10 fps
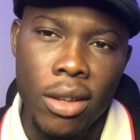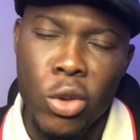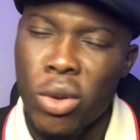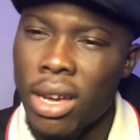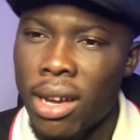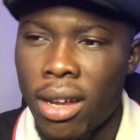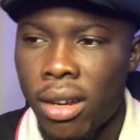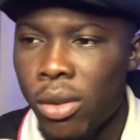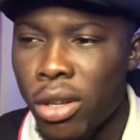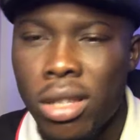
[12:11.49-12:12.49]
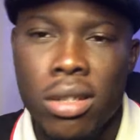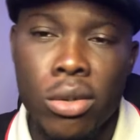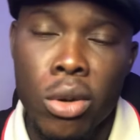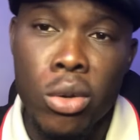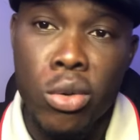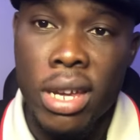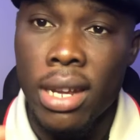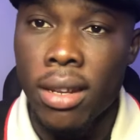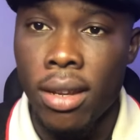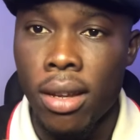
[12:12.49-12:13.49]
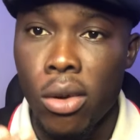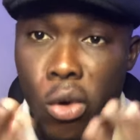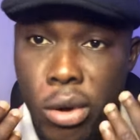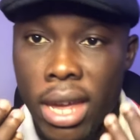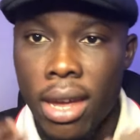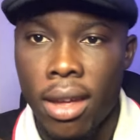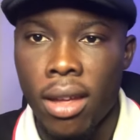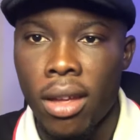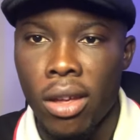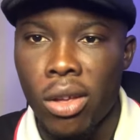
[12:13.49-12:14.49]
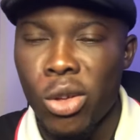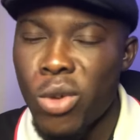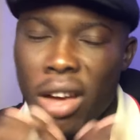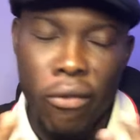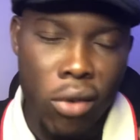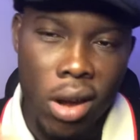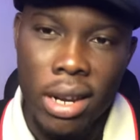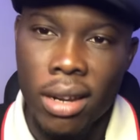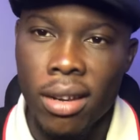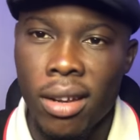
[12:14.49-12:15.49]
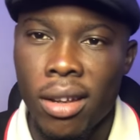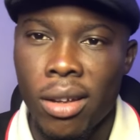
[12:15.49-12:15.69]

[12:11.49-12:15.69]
you are not, you know, looking okay. You are frowning